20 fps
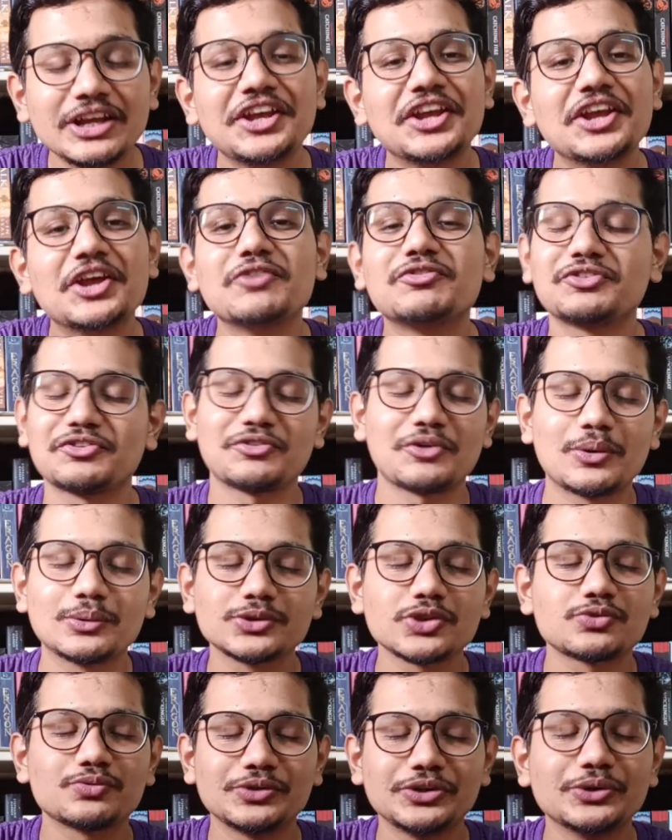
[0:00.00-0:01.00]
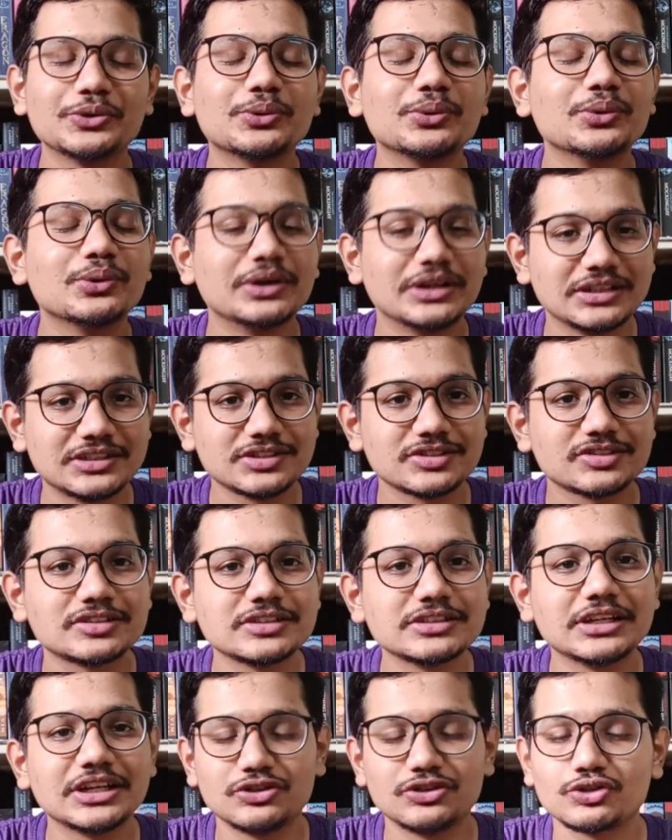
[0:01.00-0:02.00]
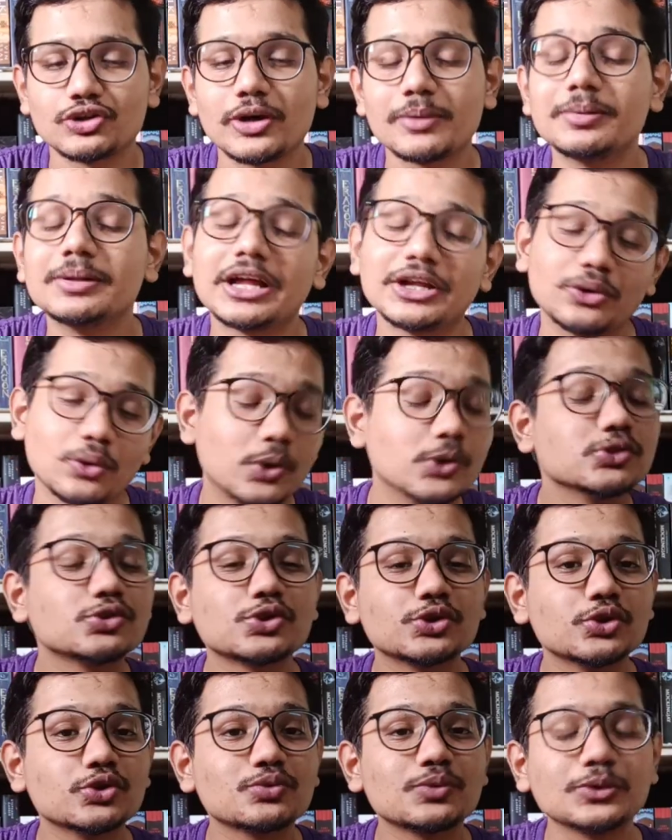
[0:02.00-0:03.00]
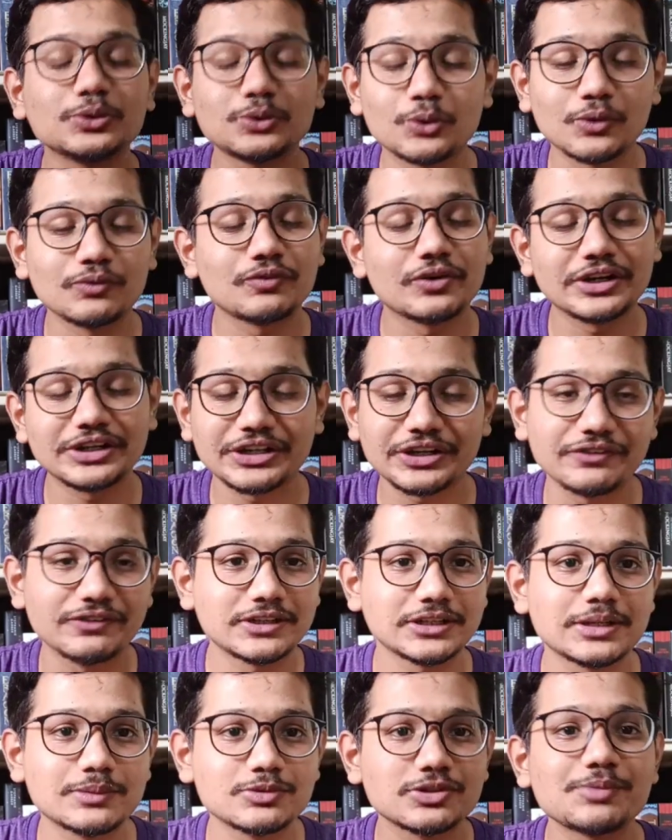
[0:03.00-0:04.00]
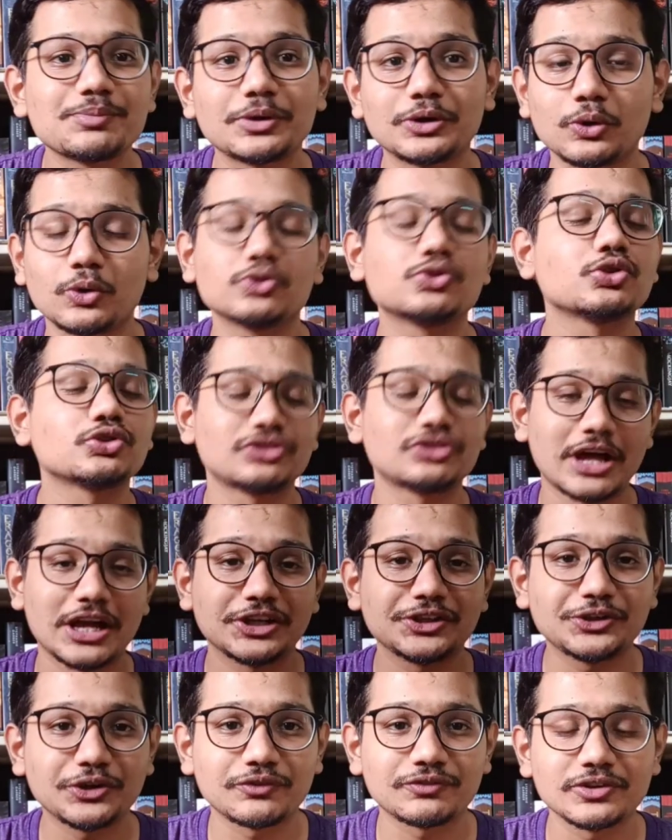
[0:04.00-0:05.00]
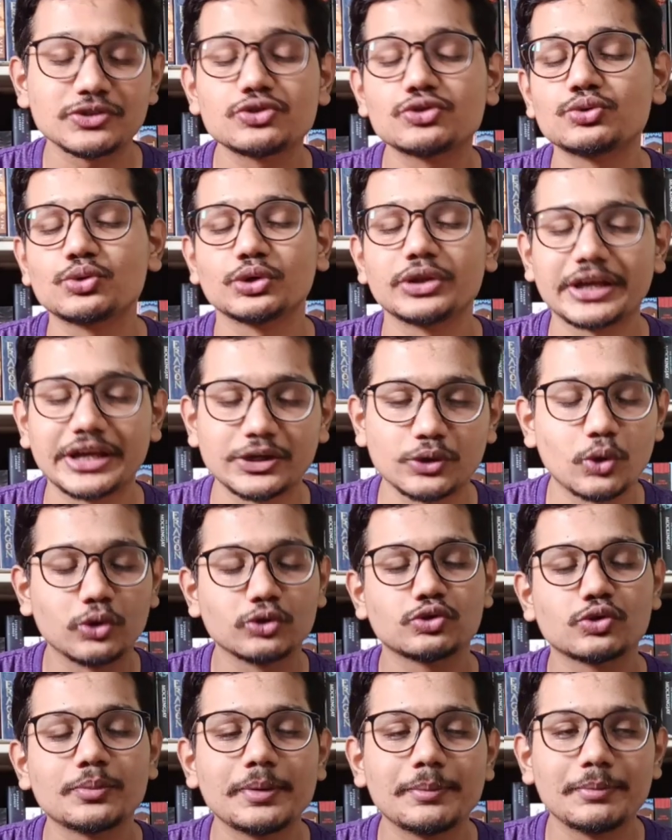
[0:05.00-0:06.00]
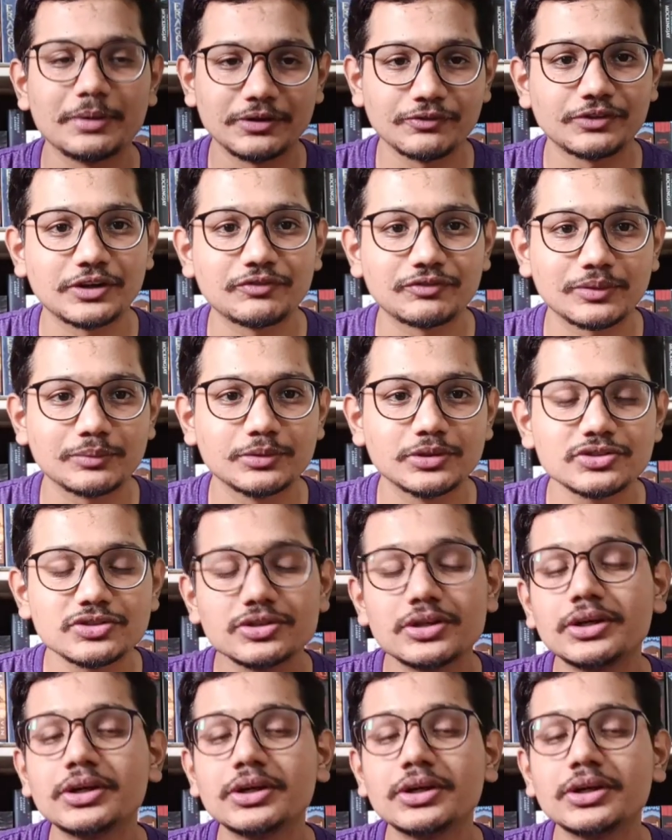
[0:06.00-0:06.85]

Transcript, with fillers: If you found this video interesting, enjoyable and also useful, don't forget to give it a thumbs up and also share it to your friends so they can also be benefited from this.